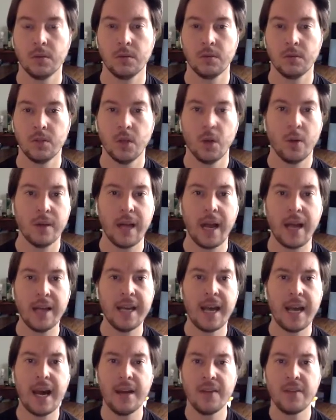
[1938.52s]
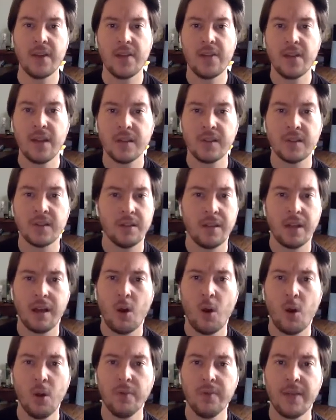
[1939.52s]
So yeah, I think it's
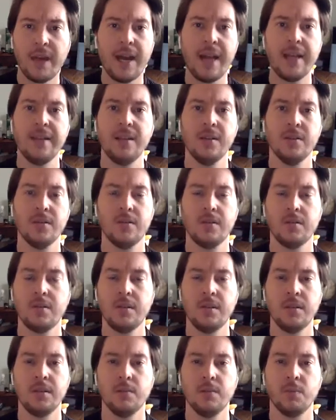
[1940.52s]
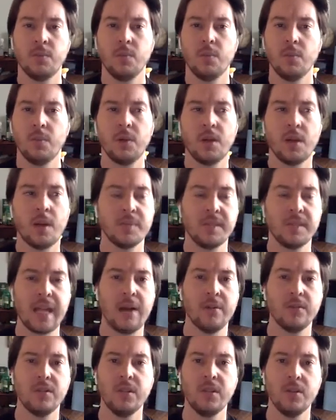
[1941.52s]
all of that comes
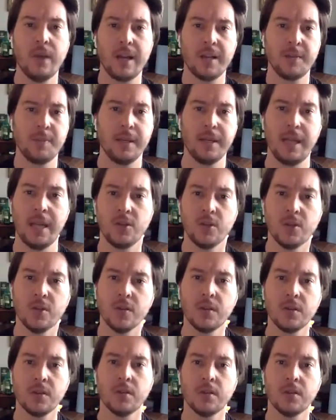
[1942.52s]
down to expectations.